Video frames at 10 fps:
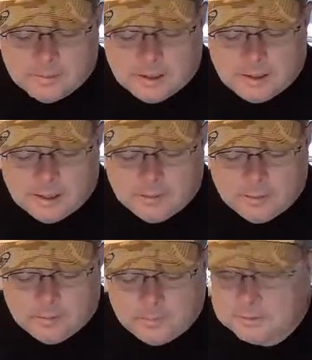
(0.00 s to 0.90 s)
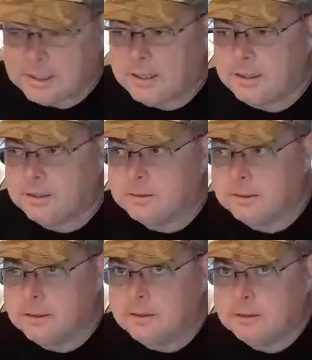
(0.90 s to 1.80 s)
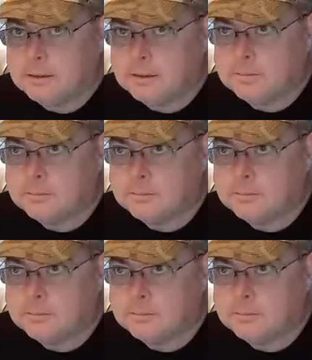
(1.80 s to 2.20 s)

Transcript: But I will put that in the